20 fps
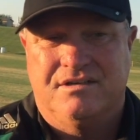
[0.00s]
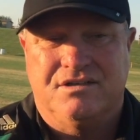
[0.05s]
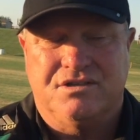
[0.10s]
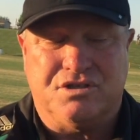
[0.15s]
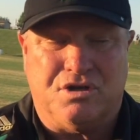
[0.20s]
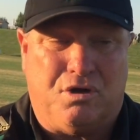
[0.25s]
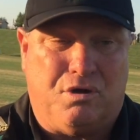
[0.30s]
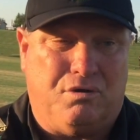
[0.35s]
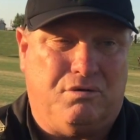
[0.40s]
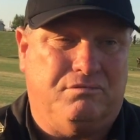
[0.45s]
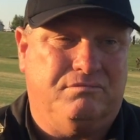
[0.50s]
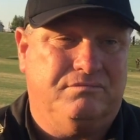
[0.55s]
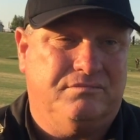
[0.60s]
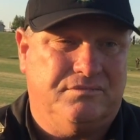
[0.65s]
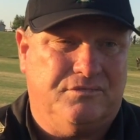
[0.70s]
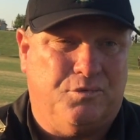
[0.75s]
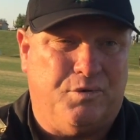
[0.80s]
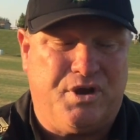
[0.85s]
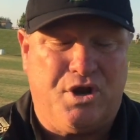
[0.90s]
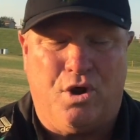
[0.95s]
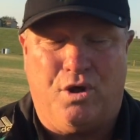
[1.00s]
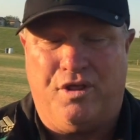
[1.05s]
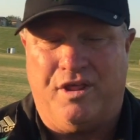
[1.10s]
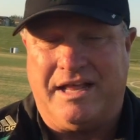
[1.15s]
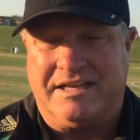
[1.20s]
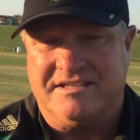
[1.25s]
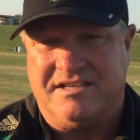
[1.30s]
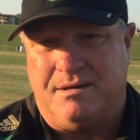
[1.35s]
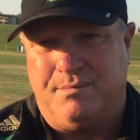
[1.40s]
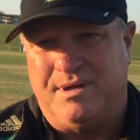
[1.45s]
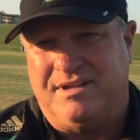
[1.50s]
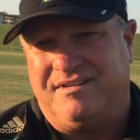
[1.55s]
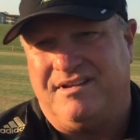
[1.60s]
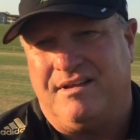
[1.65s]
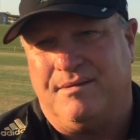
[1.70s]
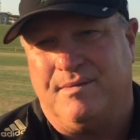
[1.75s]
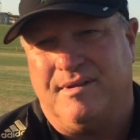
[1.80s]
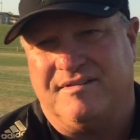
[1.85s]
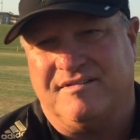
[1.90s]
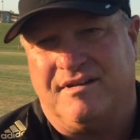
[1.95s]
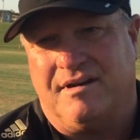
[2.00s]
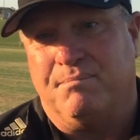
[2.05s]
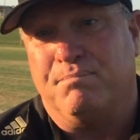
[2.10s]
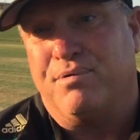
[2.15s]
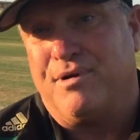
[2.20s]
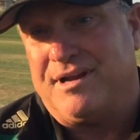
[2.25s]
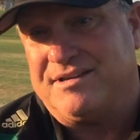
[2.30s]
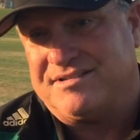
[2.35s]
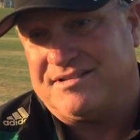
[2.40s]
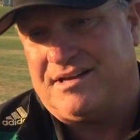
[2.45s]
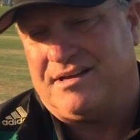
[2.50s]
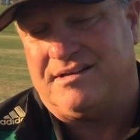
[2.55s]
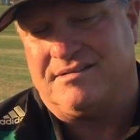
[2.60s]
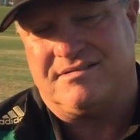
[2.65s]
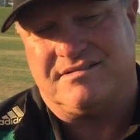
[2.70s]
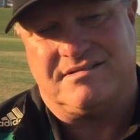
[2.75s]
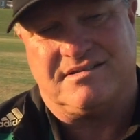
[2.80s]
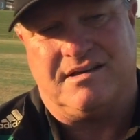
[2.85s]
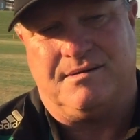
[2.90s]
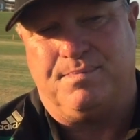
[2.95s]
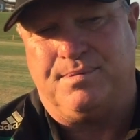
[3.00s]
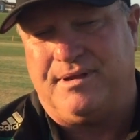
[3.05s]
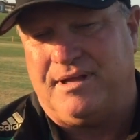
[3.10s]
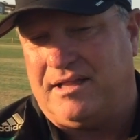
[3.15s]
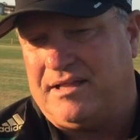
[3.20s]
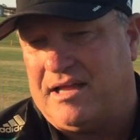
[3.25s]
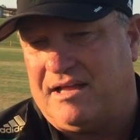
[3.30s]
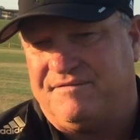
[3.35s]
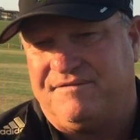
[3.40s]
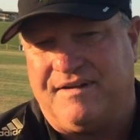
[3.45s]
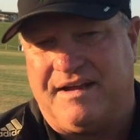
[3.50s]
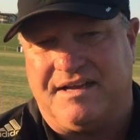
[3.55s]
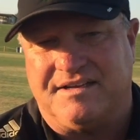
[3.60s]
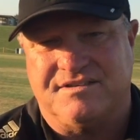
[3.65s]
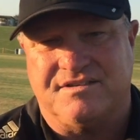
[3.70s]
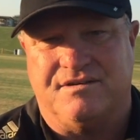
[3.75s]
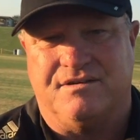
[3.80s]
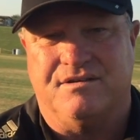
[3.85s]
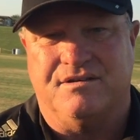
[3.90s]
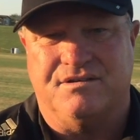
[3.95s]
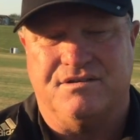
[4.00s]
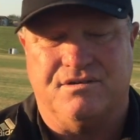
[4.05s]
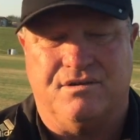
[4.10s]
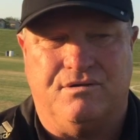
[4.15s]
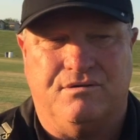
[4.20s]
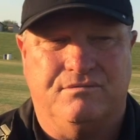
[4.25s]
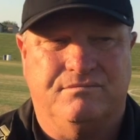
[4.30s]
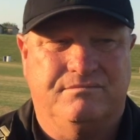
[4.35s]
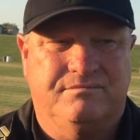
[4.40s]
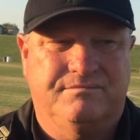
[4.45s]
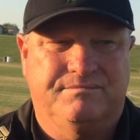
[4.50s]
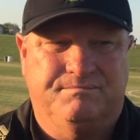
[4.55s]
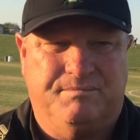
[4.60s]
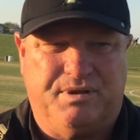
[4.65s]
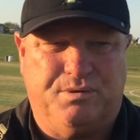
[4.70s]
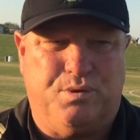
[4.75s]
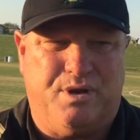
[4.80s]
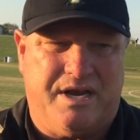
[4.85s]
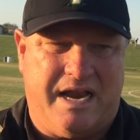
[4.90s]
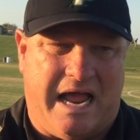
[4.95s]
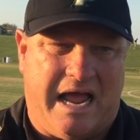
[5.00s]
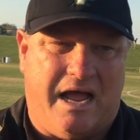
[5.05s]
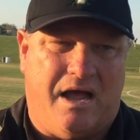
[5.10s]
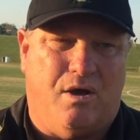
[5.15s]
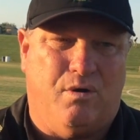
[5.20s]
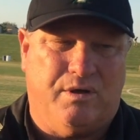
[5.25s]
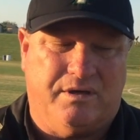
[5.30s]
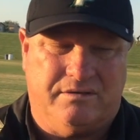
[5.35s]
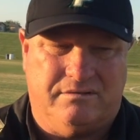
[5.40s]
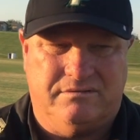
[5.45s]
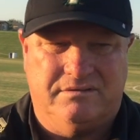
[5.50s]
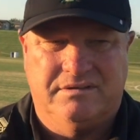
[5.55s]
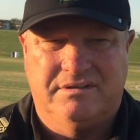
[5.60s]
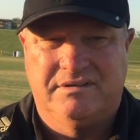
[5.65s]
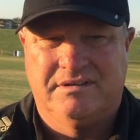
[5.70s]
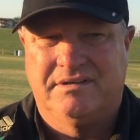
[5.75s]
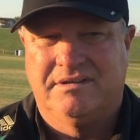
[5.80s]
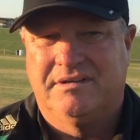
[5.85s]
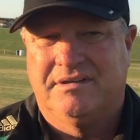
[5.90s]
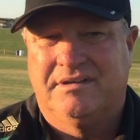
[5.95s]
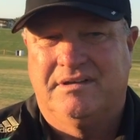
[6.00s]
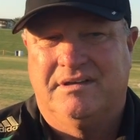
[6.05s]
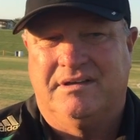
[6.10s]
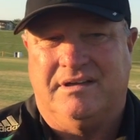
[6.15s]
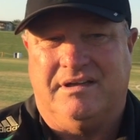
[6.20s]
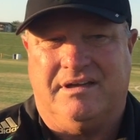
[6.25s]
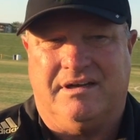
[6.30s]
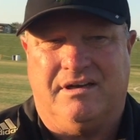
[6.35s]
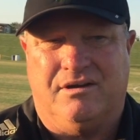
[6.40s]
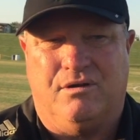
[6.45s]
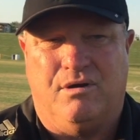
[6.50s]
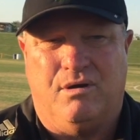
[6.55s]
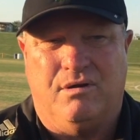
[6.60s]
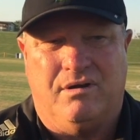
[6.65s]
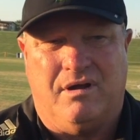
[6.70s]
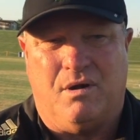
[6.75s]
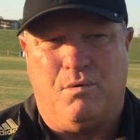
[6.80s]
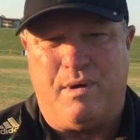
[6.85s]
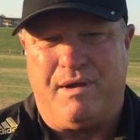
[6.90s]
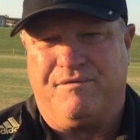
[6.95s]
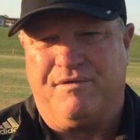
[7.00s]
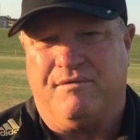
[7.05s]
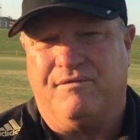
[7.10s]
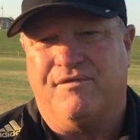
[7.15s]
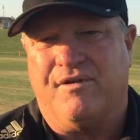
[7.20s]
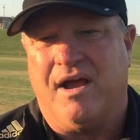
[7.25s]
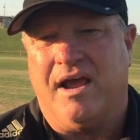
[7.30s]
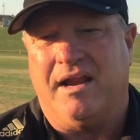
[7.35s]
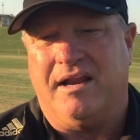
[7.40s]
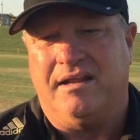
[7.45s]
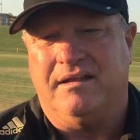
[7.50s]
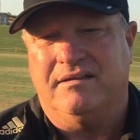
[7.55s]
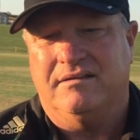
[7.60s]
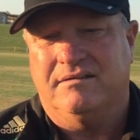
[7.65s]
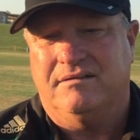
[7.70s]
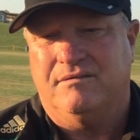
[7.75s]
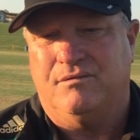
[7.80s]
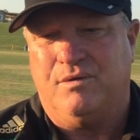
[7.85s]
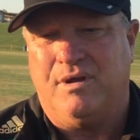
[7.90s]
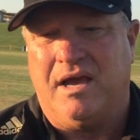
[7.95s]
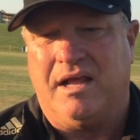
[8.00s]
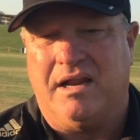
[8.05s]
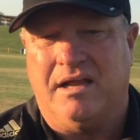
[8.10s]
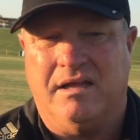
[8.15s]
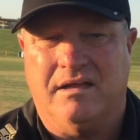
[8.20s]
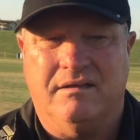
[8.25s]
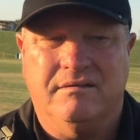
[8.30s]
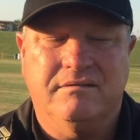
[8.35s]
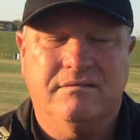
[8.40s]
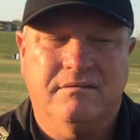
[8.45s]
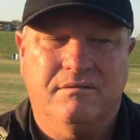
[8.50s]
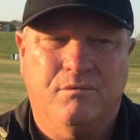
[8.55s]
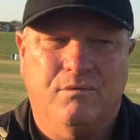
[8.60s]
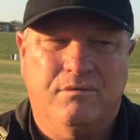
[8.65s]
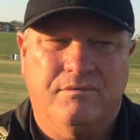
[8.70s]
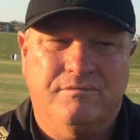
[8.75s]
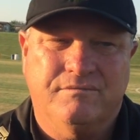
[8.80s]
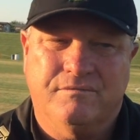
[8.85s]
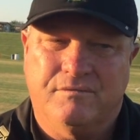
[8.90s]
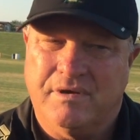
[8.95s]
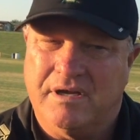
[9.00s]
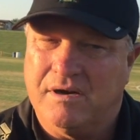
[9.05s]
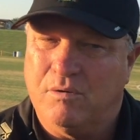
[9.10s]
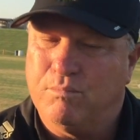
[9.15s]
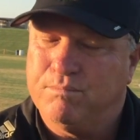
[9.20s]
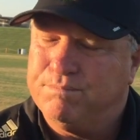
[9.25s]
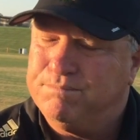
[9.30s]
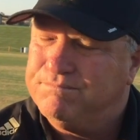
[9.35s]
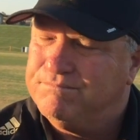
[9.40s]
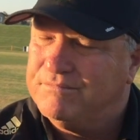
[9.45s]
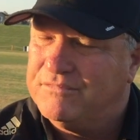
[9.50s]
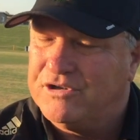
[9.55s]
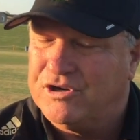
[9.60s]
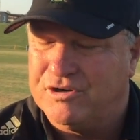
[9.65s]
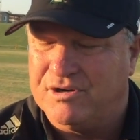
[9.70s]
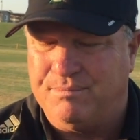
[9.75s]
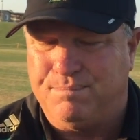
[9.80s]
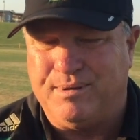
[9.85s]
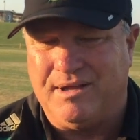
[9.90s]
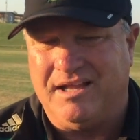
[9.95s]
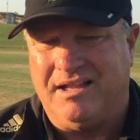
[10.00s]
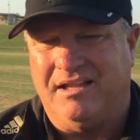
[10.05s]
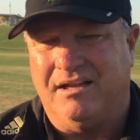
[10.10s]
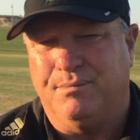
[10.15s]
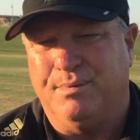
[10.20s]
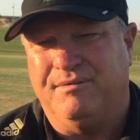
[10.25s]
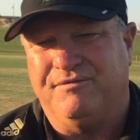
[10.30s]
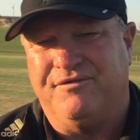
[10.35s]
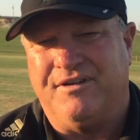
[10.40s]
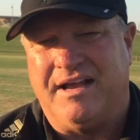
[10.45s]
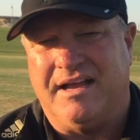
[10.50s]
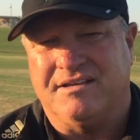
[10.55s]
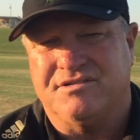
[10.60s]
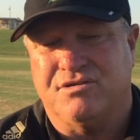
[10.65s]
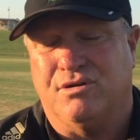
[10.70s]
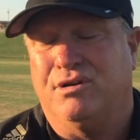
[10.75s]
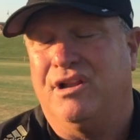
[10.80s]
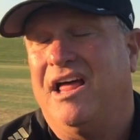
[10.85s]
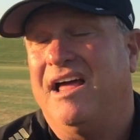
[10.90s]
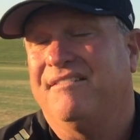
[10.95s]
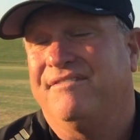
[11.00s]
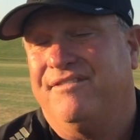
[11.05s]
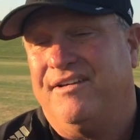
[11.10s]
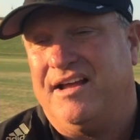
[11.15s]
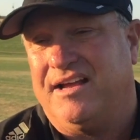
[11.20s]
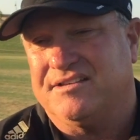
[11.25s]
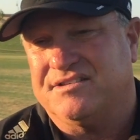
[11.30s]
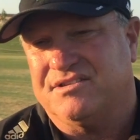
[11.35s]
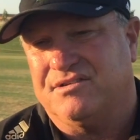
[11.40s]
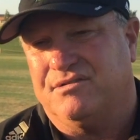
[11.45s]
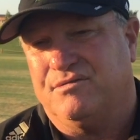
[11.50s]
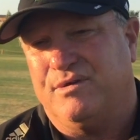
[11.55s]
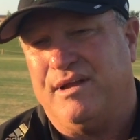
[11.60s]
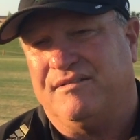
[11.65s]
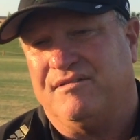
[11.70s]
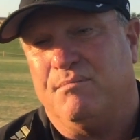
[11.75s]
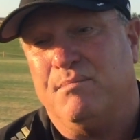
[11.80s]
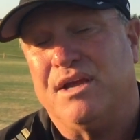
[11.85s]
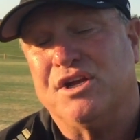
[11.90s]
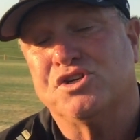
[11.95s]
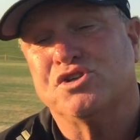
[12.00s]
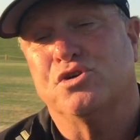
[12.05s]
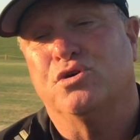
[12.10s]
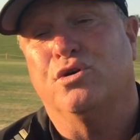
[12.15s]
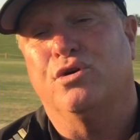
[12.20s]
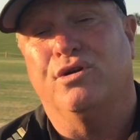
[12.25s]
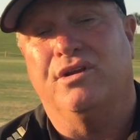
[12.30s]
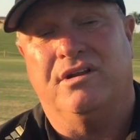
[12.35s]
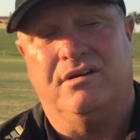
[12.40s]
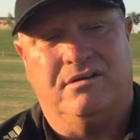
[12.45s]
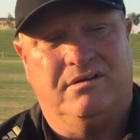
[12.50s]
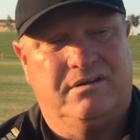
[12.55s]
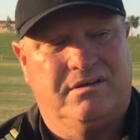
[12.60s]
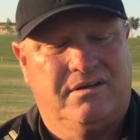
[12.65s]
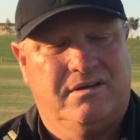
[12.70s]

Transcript: So we know that that's going to be a team that's going to press us. It's going to play a lot faster. And so between now and a week from Friday, we got to learn to play a little bit faster, a lot faster. We have to make sure that